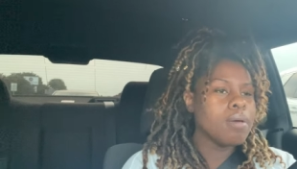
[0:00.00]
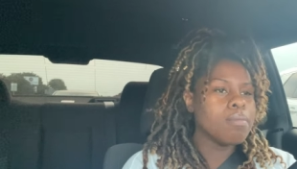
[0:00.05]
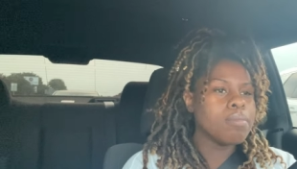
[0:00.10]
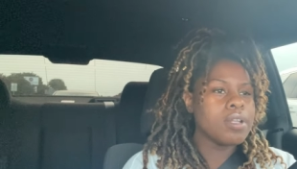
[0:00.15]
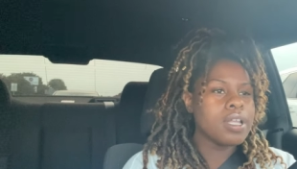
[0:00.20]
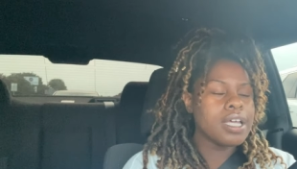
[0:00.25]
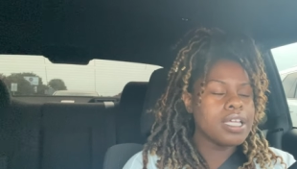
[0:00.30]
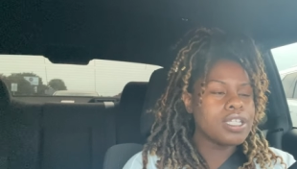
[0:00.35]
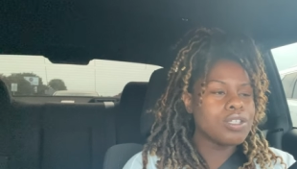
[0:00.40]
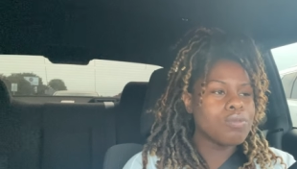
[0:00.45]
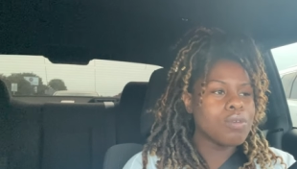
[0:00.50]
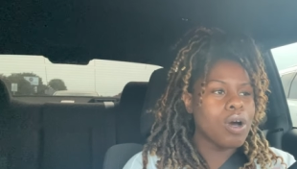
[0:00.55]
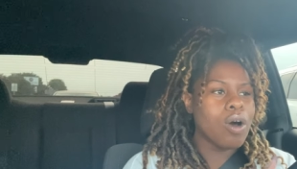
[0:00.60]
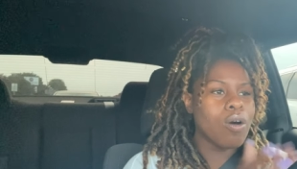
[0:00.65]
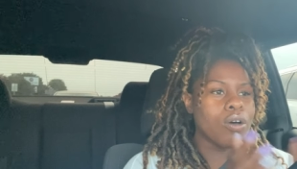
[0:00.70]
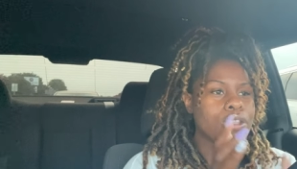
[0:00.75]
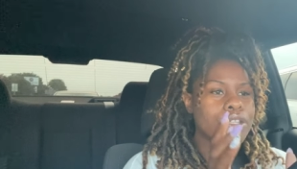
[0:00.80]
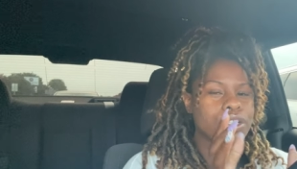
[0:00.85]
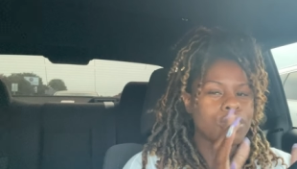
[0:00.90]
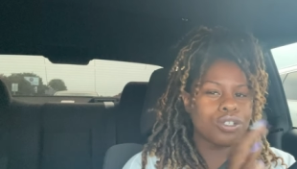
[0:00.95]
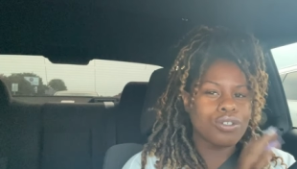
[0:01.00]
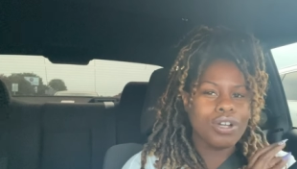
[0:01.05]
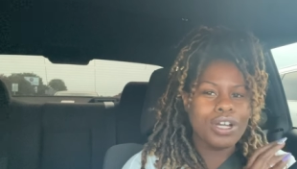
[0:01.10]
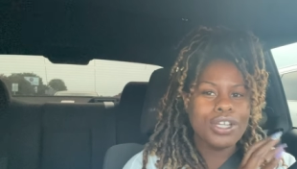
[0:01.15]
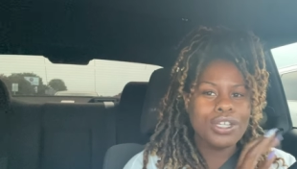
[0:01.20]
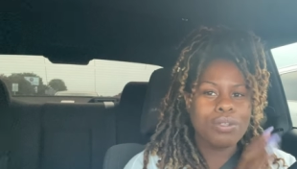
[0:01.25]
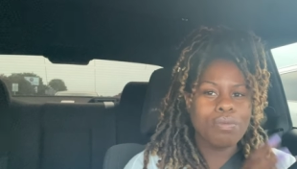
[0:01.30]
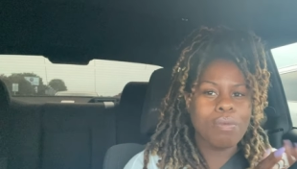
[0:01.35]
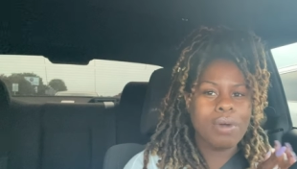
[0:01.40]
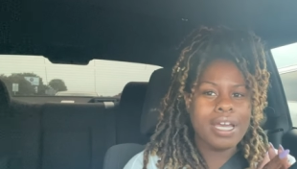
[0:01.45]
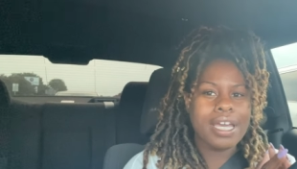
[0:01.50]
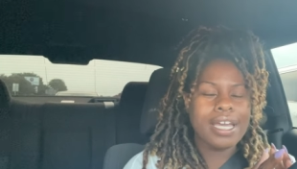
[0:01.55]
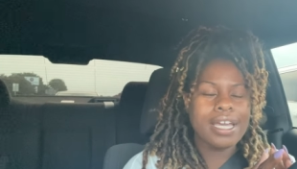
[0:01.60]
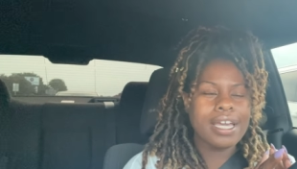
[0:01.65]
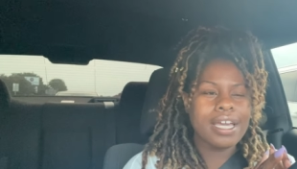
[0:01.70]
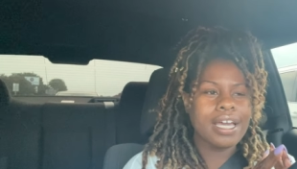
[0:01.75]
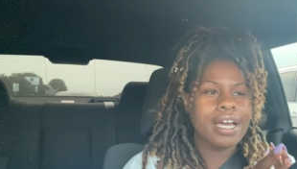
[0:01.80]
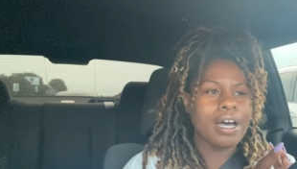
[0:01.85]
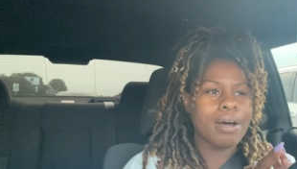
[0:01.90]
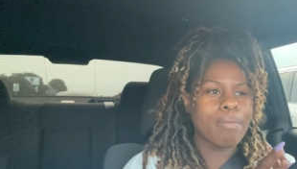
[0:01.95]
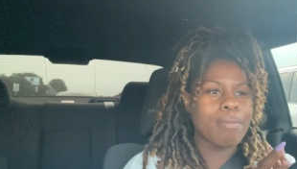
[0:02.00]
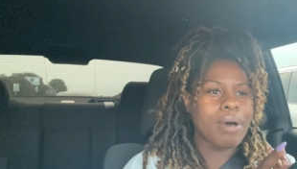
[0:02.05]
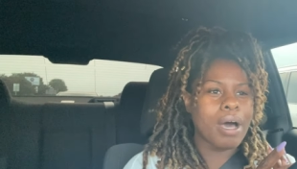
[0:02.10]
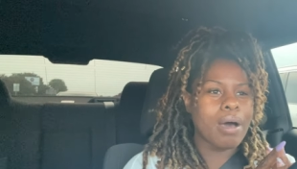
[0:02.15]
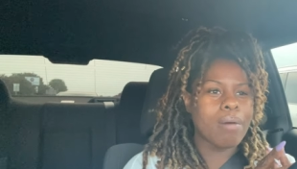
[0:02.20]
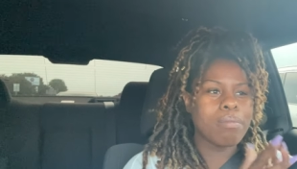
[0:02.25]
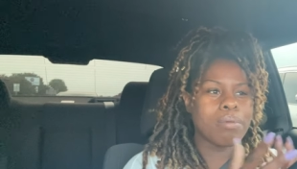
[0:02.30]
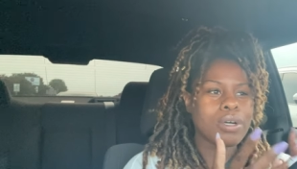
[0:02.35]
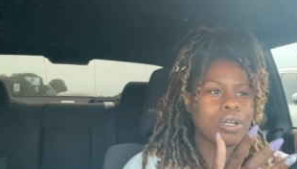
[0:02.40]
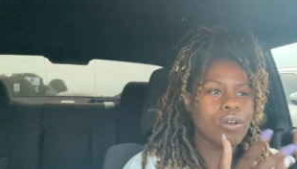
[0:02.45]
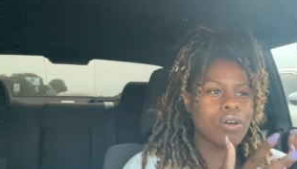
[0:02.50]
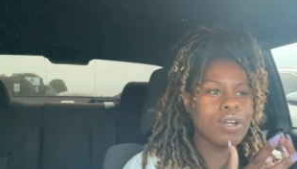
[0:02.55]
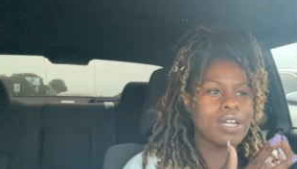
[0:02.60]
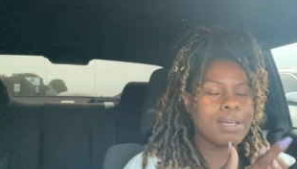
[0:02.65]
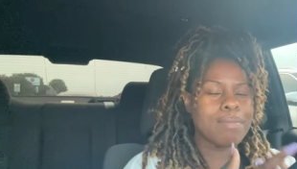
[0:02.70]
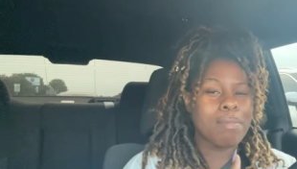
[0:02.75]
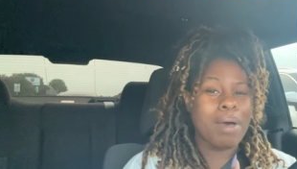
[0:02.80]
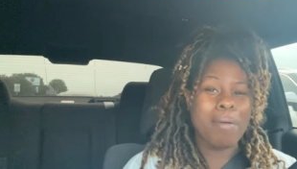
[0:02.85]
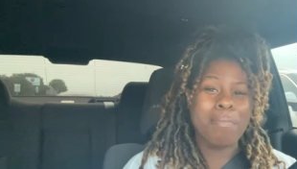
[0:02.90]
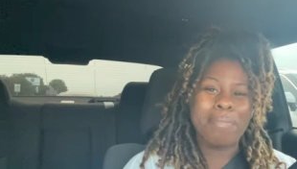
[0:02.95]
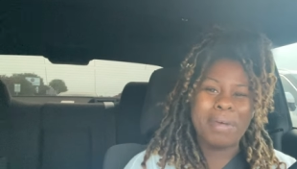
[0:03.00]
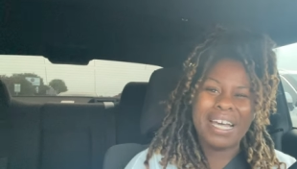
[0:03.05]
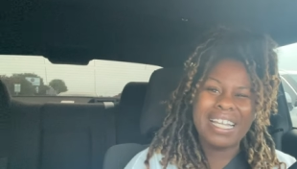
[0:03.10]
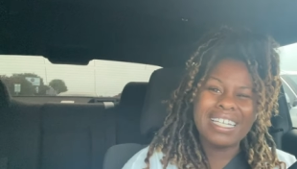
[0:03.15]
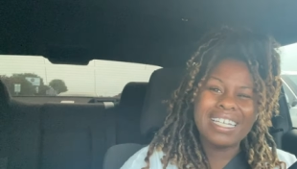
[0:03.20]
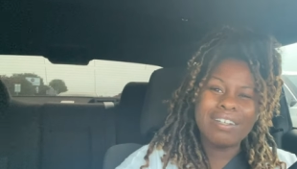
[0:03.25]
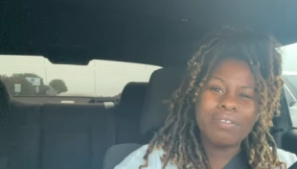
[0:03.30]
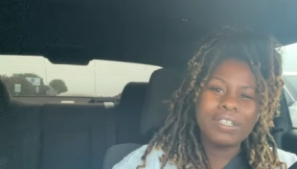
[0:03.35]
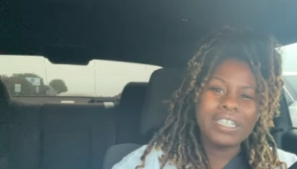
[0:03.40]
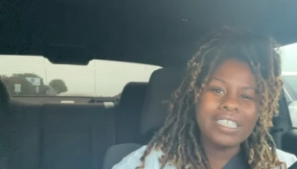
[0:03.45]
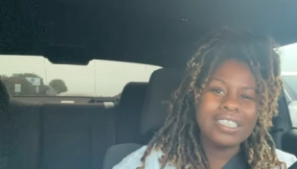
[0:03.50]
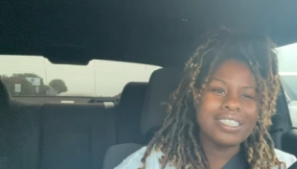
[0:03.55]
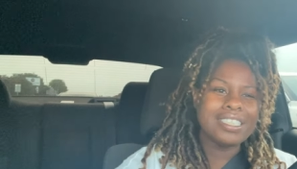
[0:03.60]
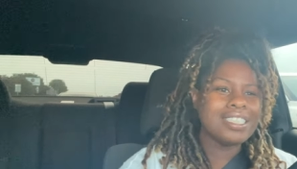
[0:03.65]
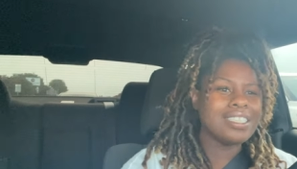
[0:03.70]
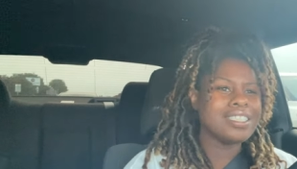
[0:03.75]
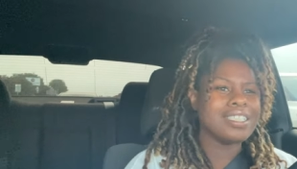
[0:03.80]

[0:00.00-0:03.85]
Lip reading: Plus, with all the stress weight I put on in my belly region,